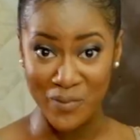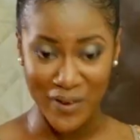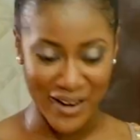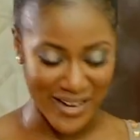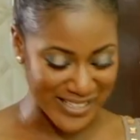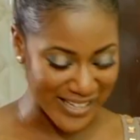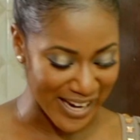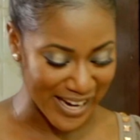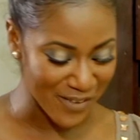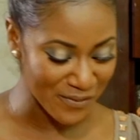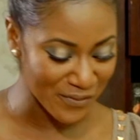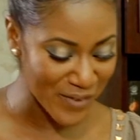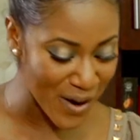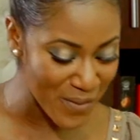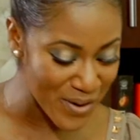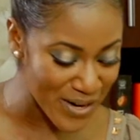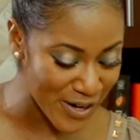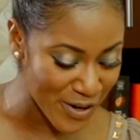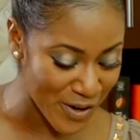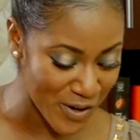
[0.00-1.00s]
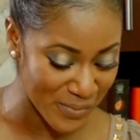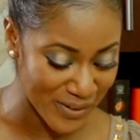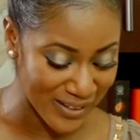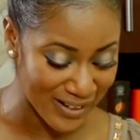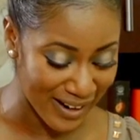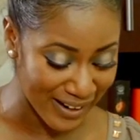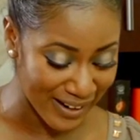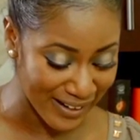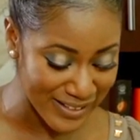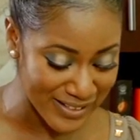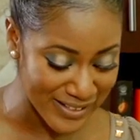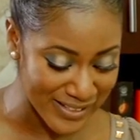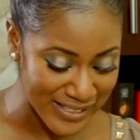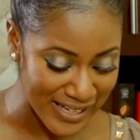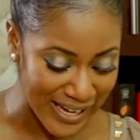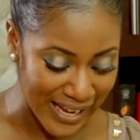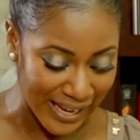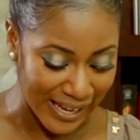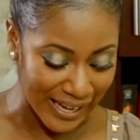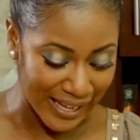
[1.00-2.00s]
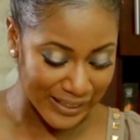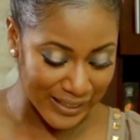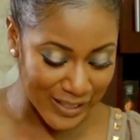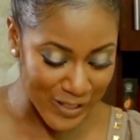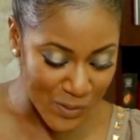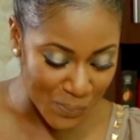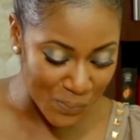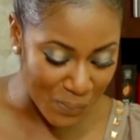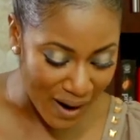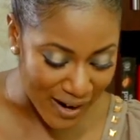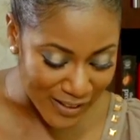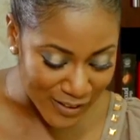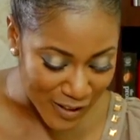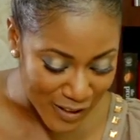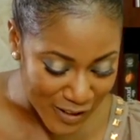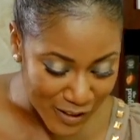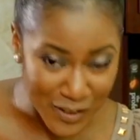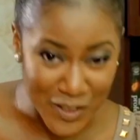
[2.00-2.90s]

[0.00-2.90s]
right? And very caramelized. This part got a